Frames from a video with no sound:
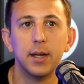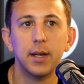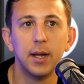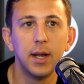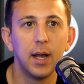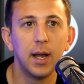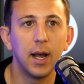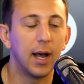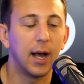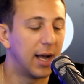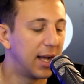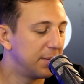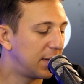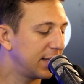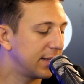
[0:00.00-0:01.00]
Mm.
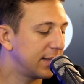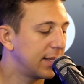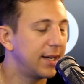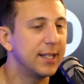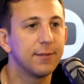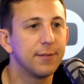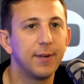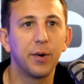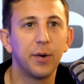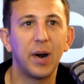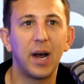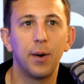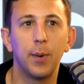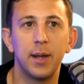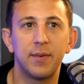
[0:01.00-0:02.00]
Um, I think they need to figure
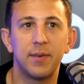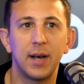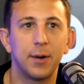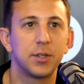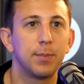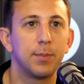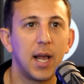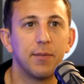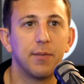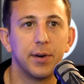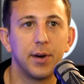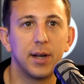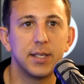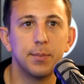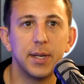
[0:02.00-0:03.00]
out a way of how to play for
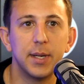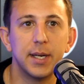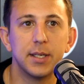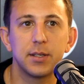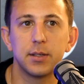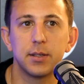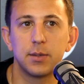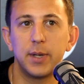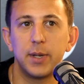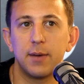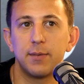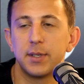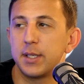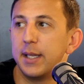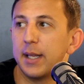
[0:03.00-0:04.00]
90 minutes because we
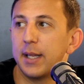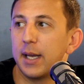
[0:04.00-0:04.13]
haven't seen don't.